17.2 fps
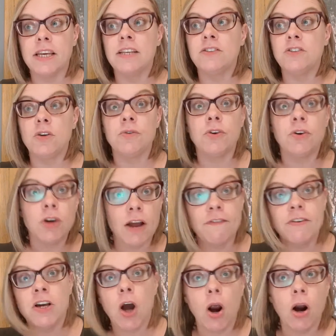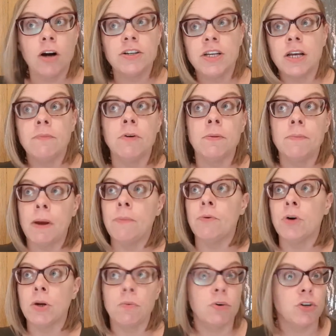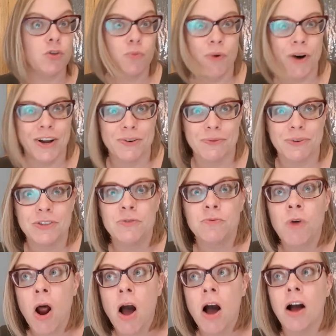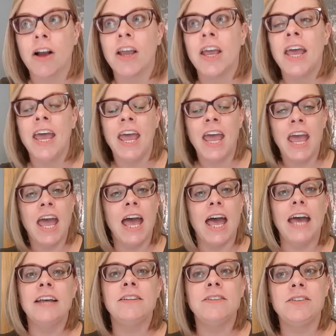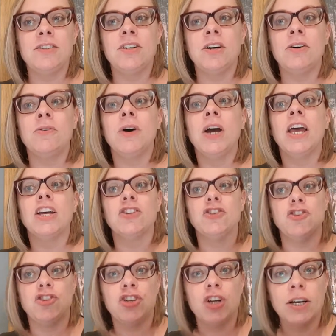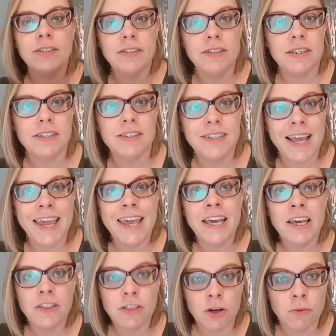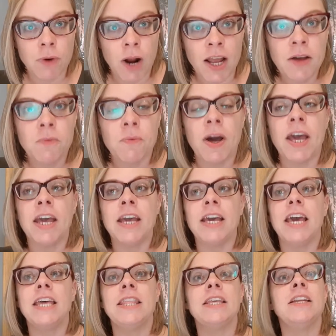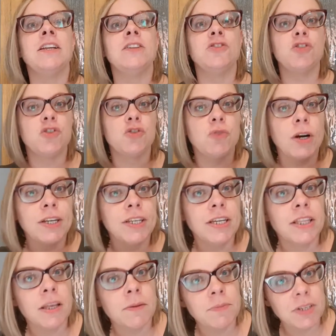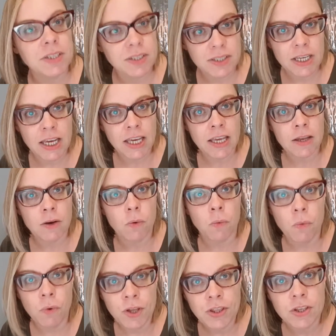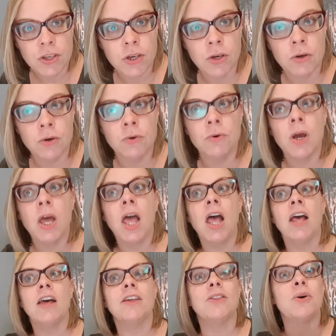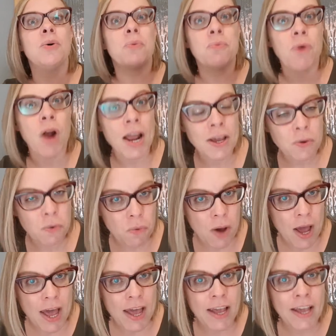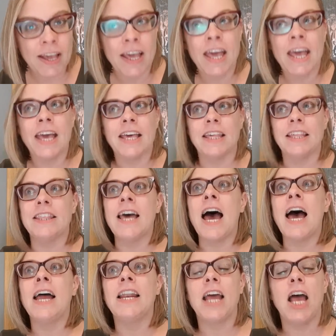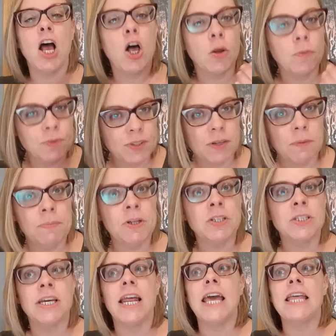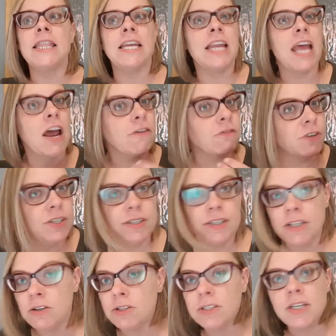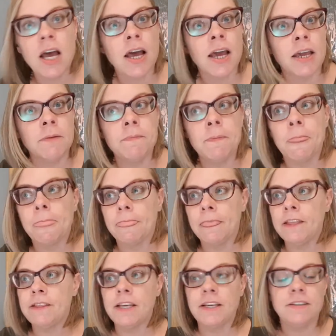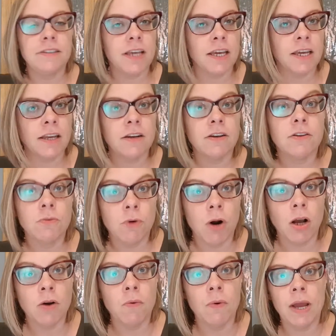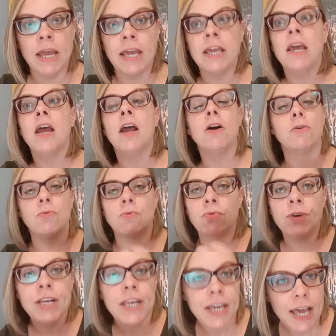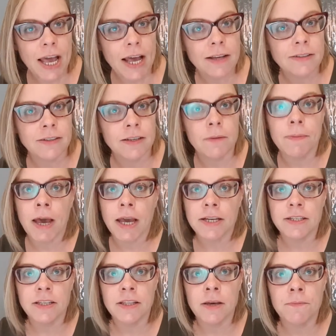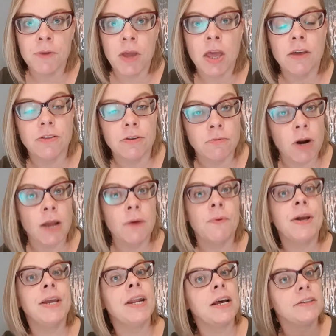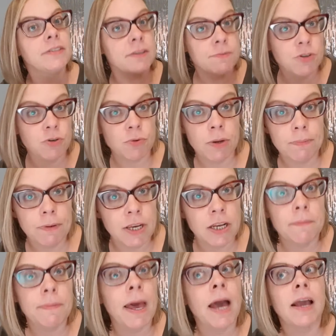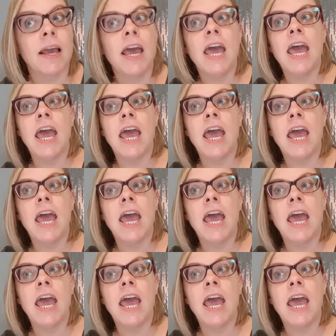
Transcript: And so they're having a hard time remembering which one was wrong. And so just saying it the right way and then instructing them to say it with you the right way, that helps to build it. And then every single time that they say it the wrong way, recast it back to them the right way and ask them to repeat it back.